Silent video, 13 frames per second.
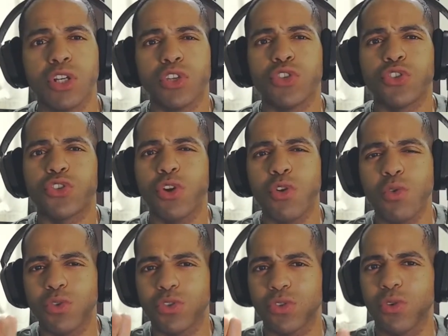So
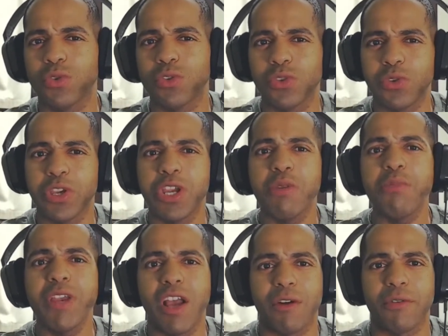so so hear me
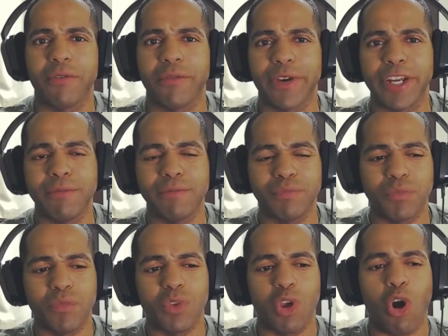out, right?
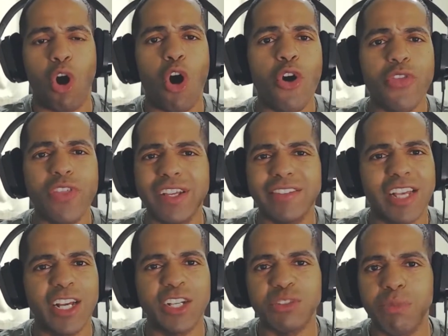All these
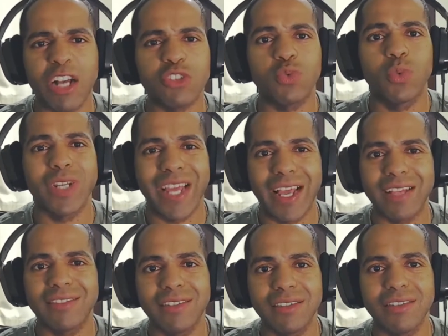Xbox One
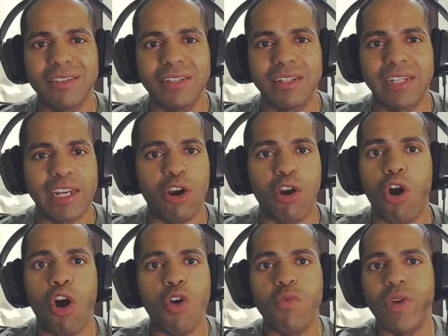S's that are
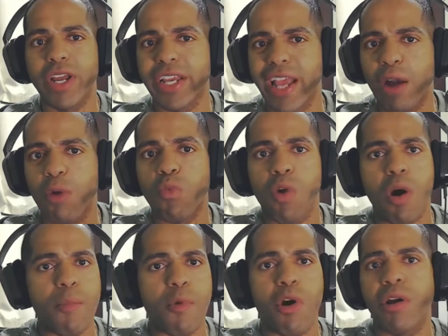already at
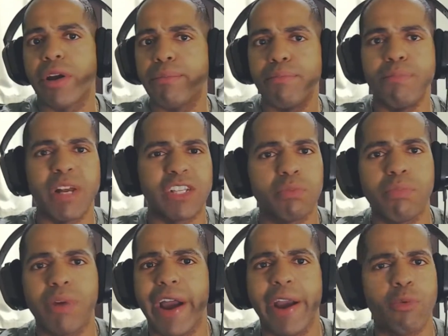Walmart, Best
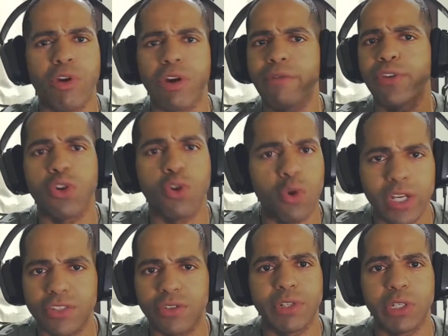Buy, wherever you go get
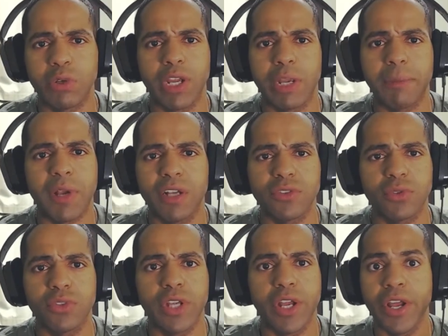your video game consoles,
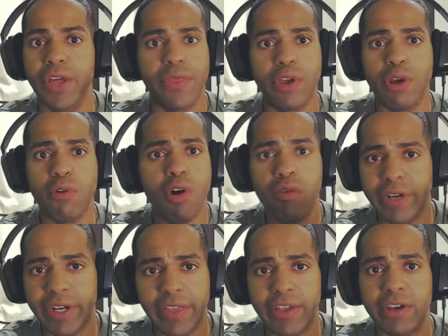they're already
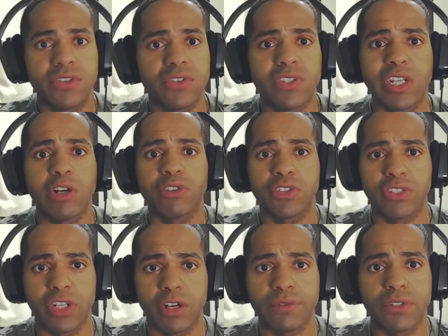there sitting on the
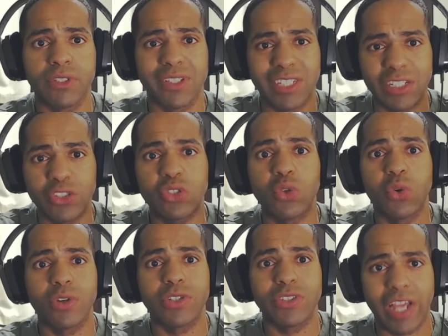shelves. These
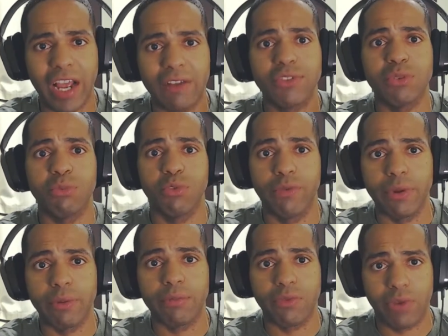stores have to move them,
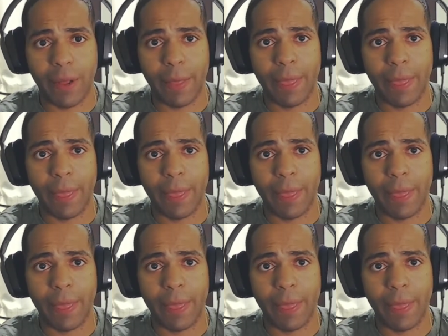right?